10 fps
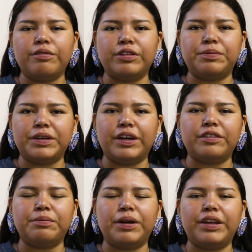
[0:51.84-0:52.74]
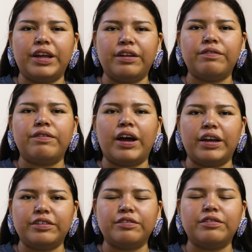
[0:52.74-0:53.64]
was because of my native high
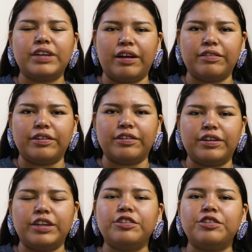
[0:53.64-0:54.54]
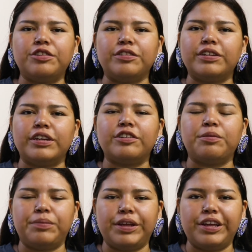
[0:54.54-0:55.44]
school counselor introduced it to
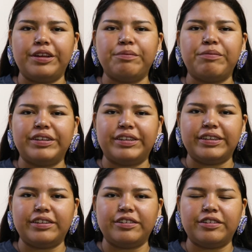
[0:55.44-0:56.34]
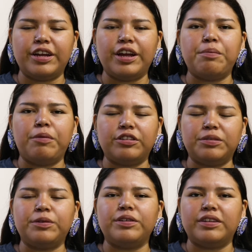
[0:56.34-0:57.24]
me, my sister, and
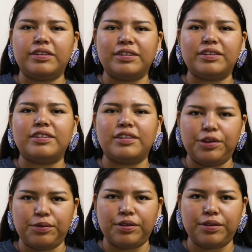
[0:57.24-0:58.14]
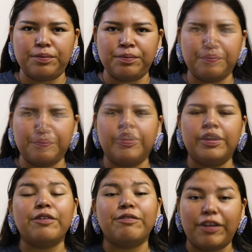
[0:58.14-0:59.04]
multiple Indigenous youth.
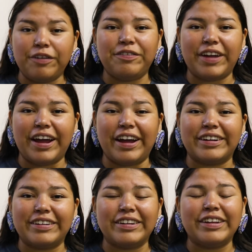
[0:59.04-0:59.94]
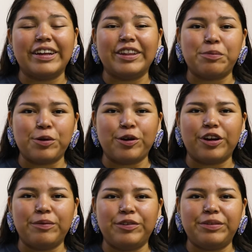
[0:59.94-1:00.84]
Fun fact, the
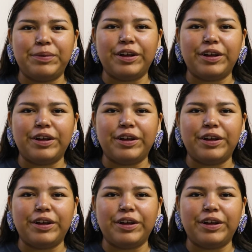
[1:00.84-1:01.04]
program used to be